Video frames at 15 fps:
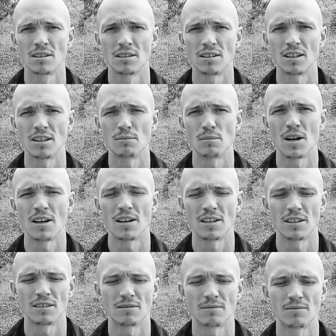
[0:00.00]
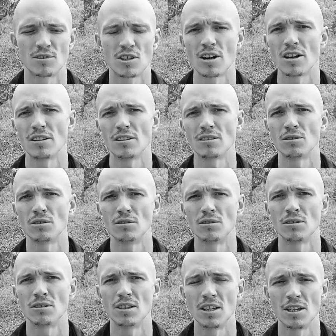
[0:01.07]
in my childhood
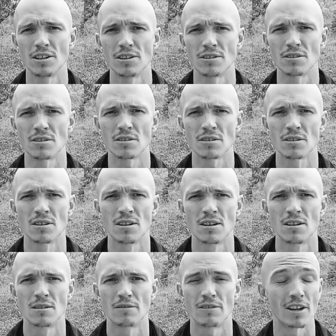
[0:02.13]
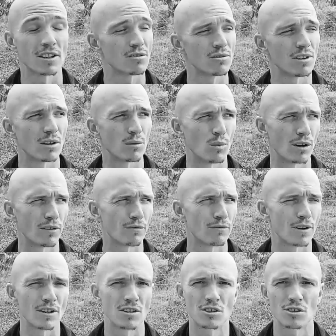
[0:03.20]
years, thanks to that one
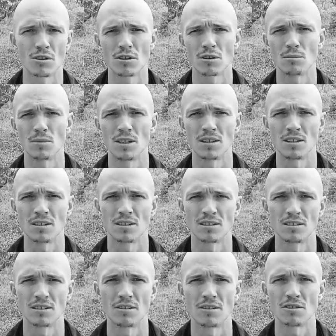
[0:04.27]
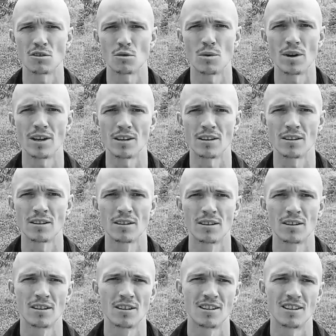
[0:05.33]
friend showing me there is a way.
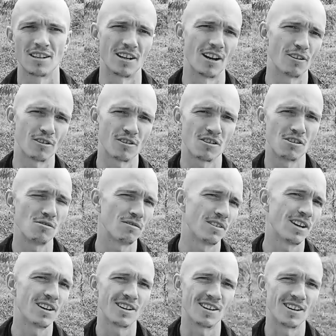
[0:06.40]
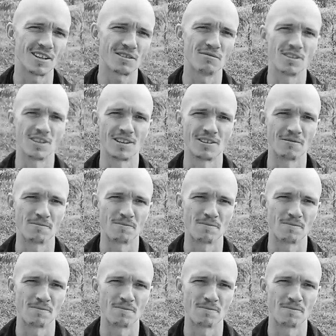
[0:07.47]
And I'll continue with that in the next video.